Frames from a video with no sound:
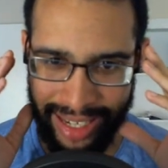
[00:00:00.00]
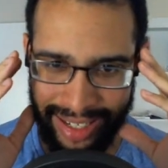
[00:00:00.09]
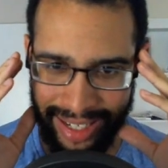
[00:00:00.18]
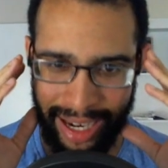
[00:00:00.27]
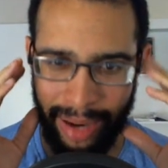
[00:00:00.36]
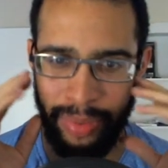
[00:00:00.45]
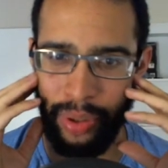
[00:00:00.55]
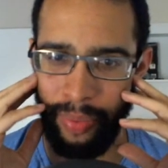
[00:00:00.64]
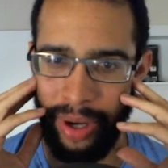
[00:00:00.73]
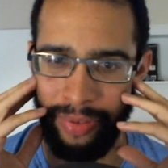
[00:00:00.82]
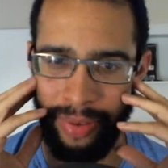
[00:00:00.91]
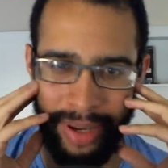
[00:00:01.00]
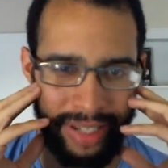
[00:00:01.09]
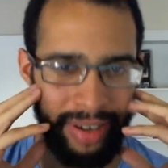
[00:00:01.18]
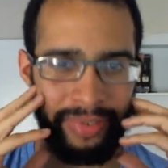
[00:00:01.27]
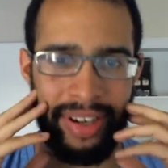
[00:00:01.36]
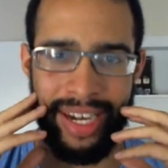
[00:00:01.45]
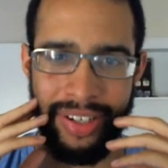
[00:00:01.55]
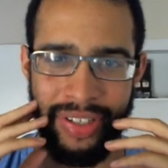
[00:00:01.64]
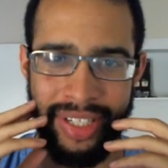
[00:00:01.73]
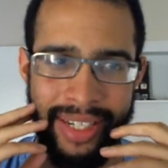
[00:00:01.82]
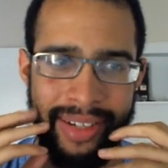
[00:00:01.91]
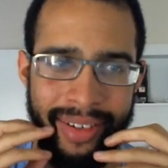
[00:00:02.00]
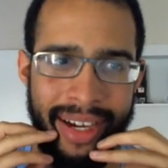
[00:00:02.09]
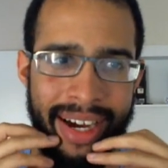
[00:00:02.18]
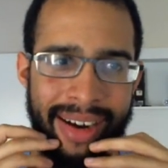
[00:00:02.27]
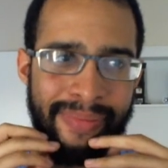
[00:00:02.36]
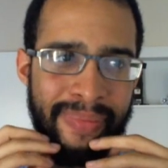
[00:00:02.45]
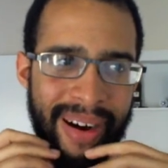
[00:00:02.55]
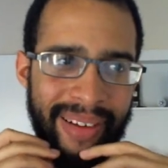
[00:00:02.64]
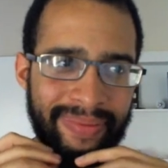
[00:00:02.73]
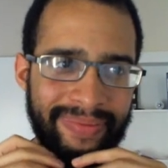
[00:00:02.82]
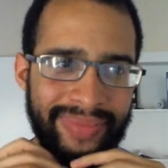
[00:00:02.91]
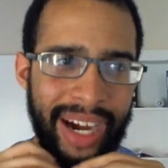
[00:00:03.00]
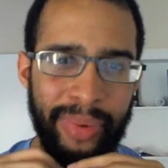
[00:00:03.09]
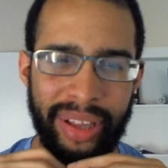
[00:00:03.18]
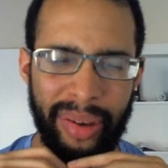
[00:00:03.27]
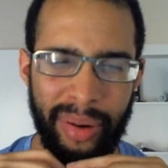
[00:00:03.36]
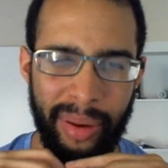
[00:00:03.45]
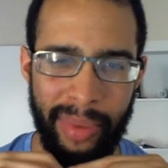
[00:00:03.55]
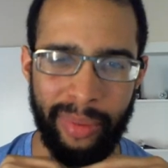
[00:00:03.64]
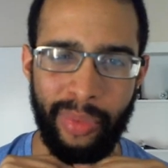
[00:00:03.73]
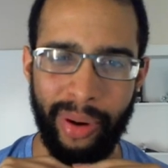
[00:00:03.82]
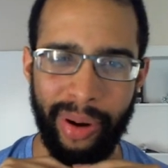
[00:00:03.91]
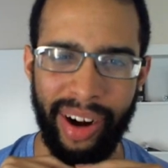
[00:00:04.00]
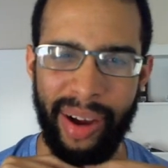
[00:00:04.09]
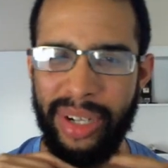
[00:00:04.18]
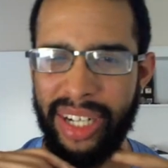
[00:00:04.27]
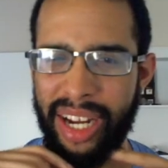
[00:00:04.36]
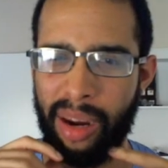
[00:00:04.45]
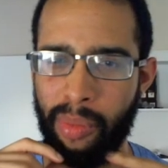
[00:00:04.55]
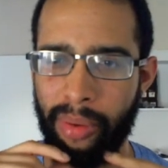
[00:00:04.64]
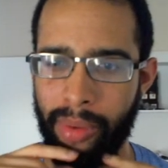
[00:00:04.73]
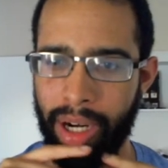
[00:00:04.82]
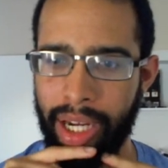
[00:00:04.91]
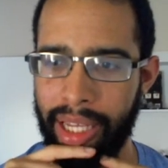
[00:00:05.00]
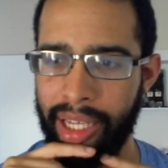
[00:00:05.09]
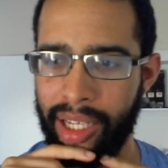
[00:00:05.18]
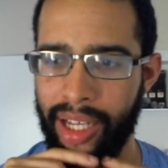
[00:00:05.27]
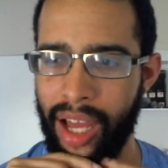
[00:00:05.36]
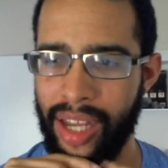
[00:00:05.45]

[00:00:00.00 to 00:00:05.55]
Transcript: It's like, I'm doing well for myself financially, but I really want to make more. I wish I had more money.